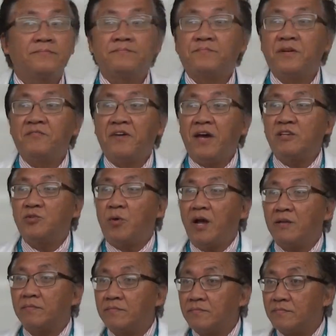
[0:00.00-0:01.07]
Prevents
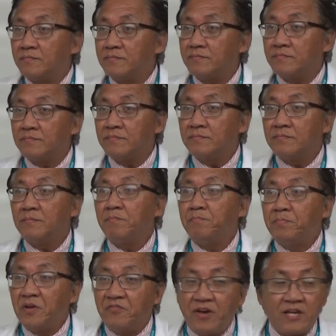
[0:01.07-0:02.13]
what?
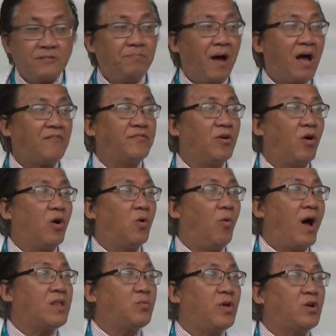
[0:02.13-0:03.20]
Prevents backflow, or
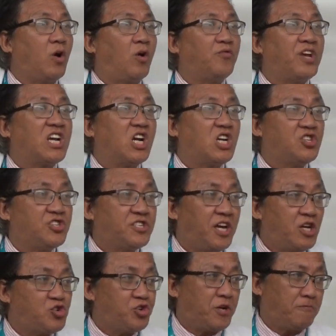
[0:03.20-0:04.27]
what we call
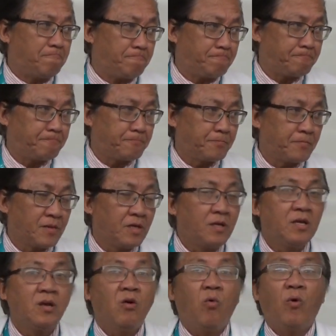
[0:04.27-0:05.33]
regurgitation.
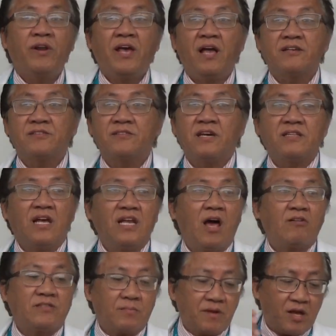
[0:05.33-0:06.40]
What else? It
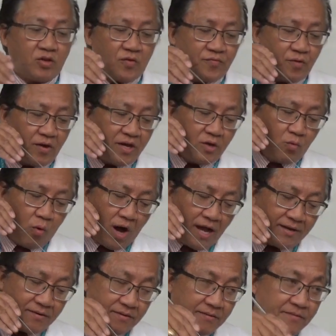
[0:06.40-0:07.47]
allows the blood to flow in
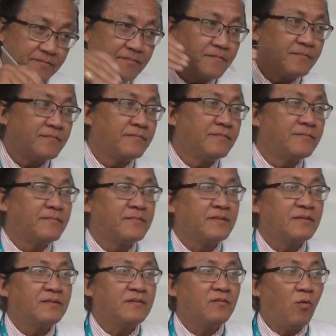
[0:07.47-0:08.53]
one.
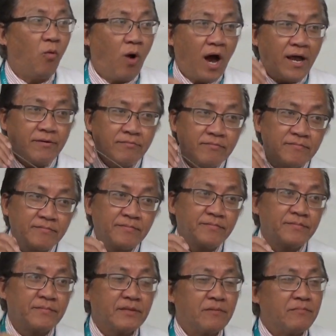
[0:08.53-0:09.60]

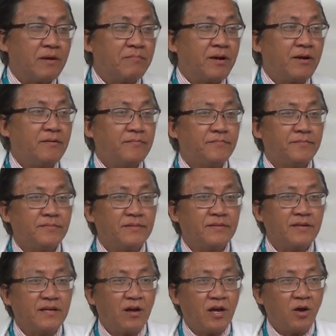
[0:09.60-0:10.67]
Remember?
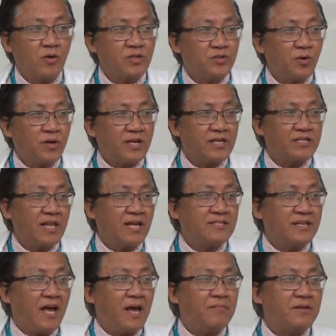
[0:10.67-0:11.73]
I always joke this
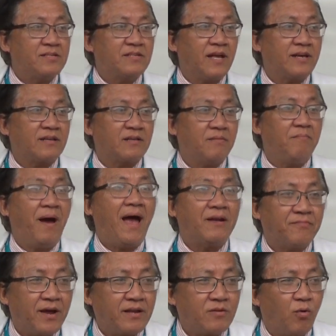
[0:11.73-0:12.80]
last time. It's like the
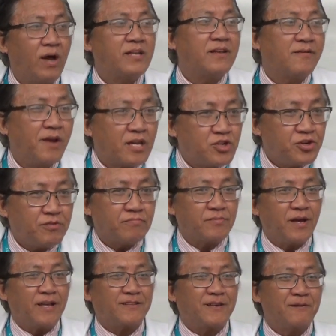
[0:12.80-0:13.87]
band, right? One direction,
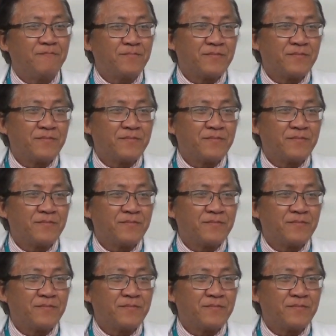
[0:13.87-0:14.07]
right?